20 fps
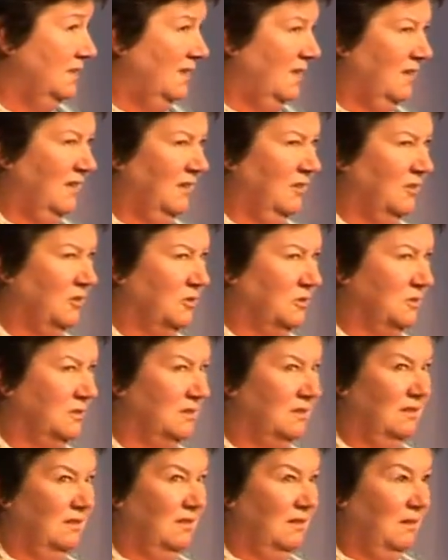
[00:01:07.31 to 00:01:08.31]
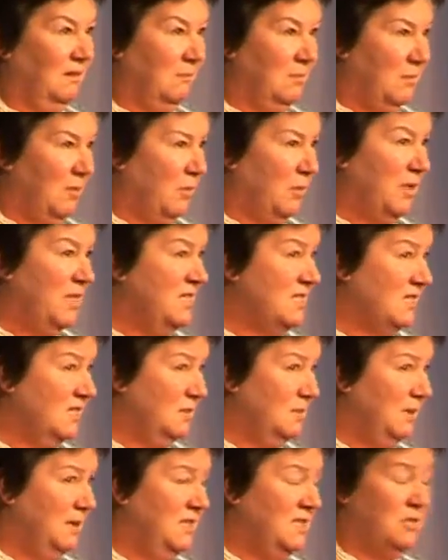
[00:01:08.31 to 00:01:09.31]
And I thought, wind
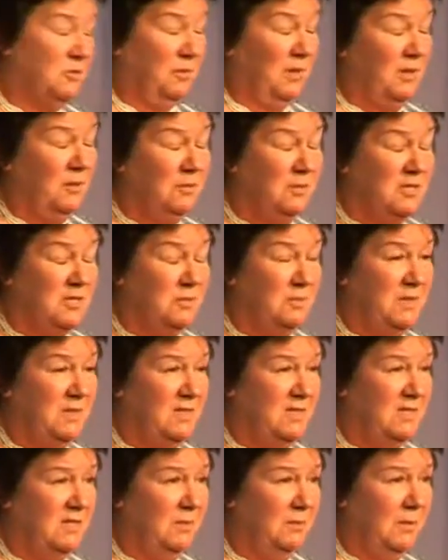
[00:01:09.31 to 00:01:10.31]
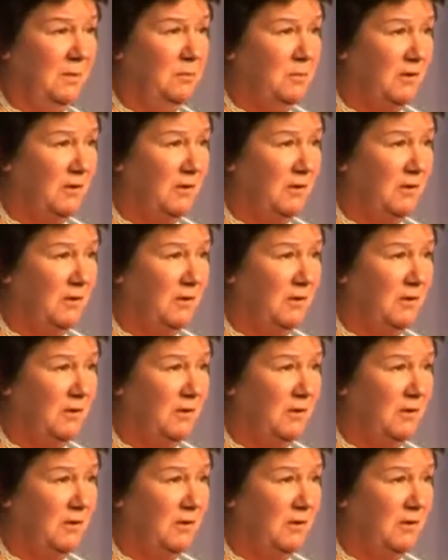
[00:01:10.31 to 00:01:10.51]
turbine? Do I want a wind turbine?